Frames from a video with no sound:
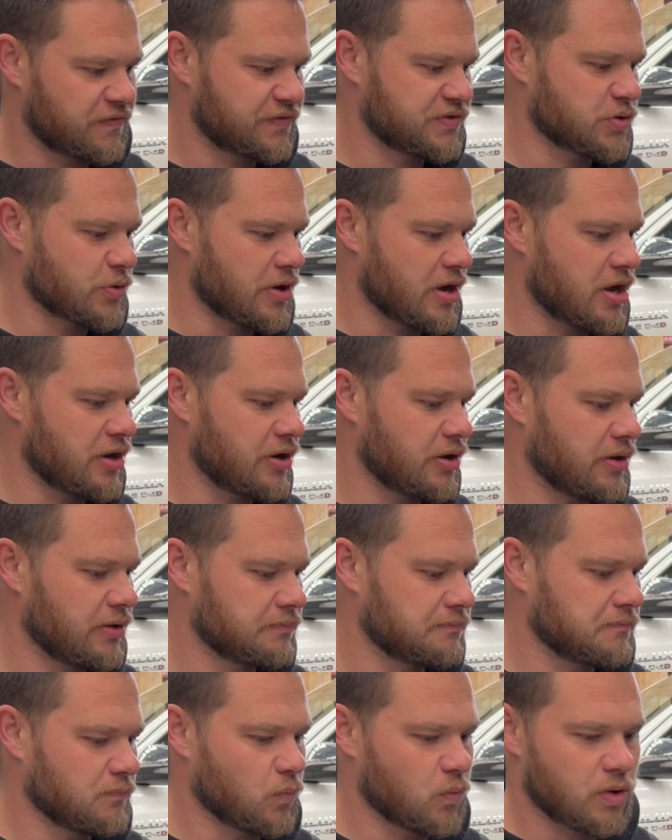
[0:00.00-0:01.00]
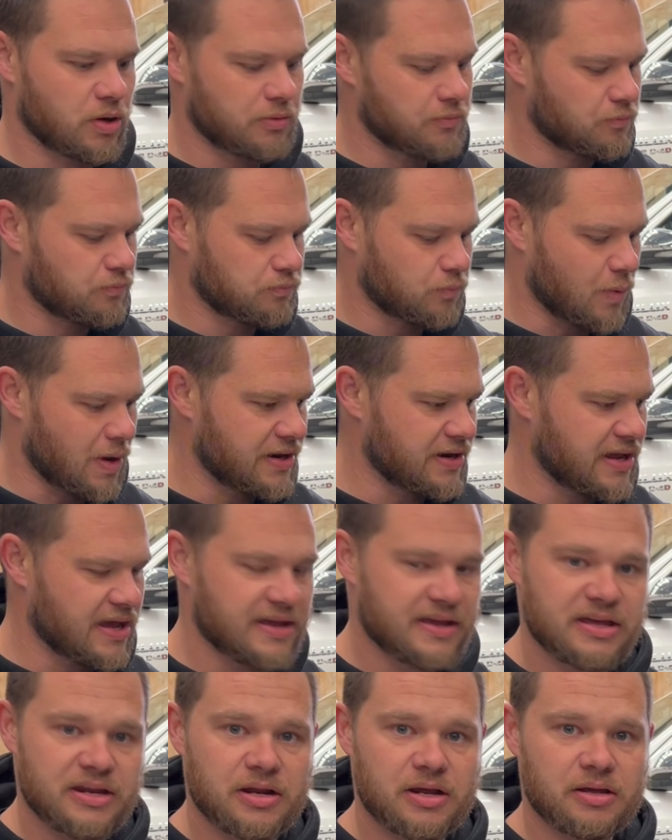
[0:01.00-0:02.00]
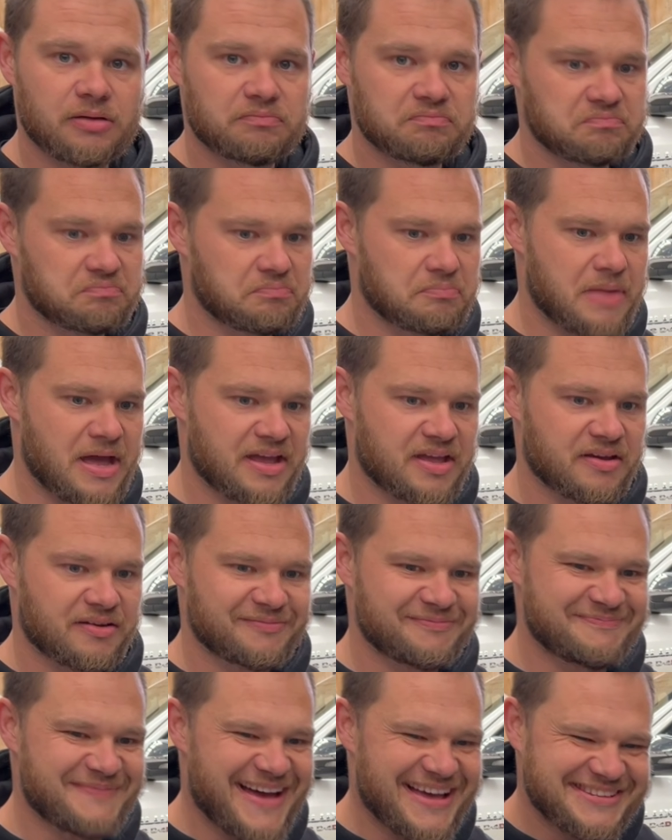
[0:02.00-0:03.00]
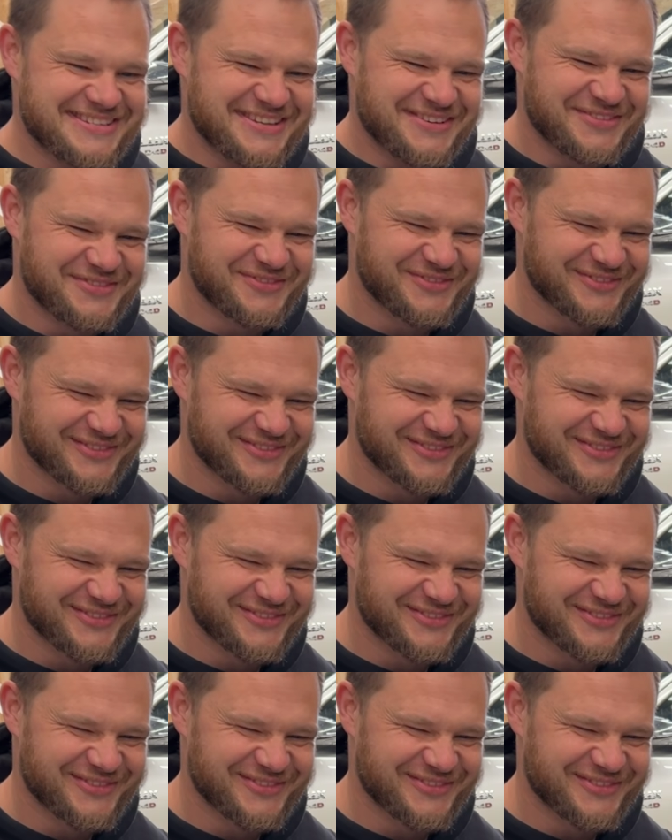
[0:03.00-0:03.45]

Toyota were one day gonna make a massive